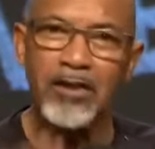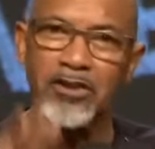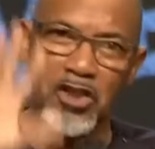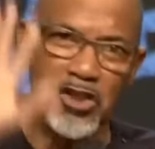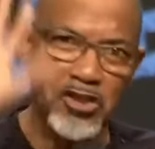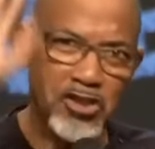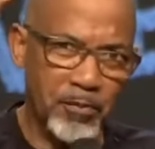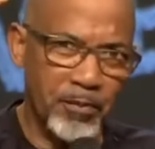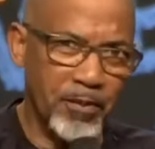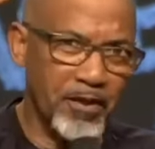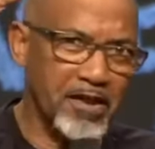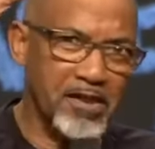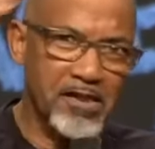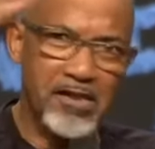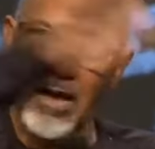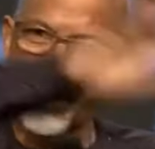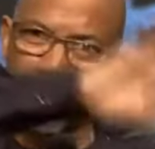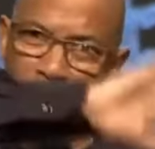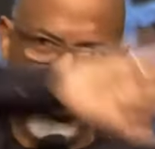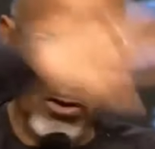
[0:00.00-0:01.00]
Chichi,
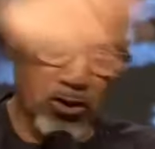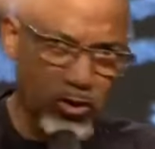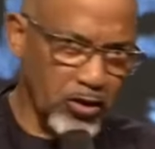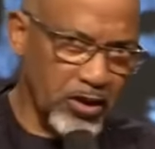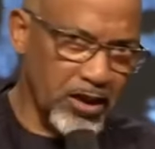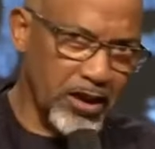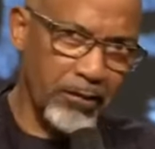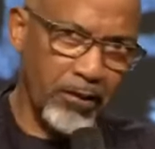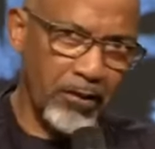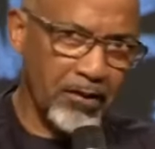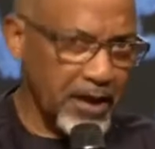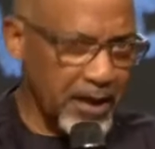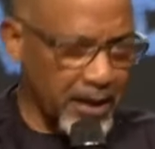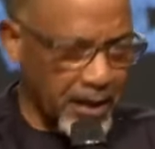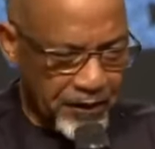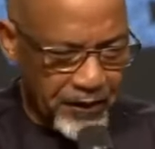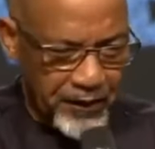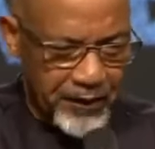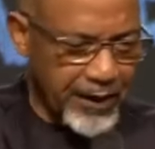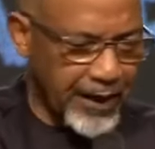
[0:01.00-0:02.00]
please, I'm not talking about
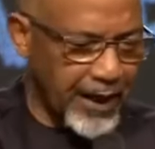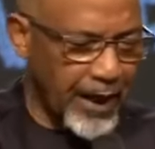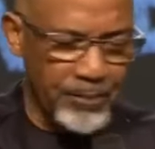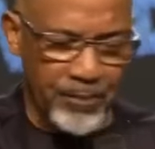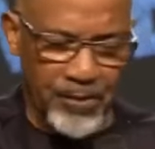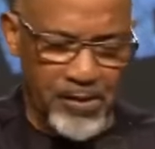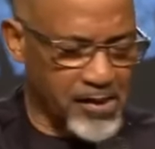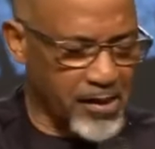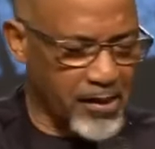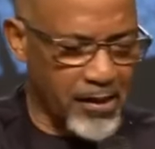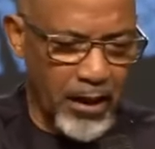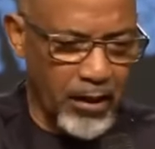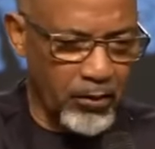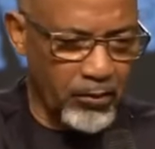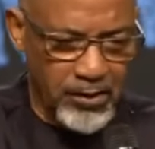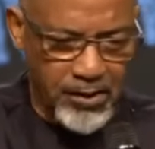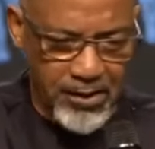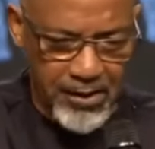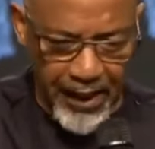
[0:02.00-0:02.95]
anything that happens in our world.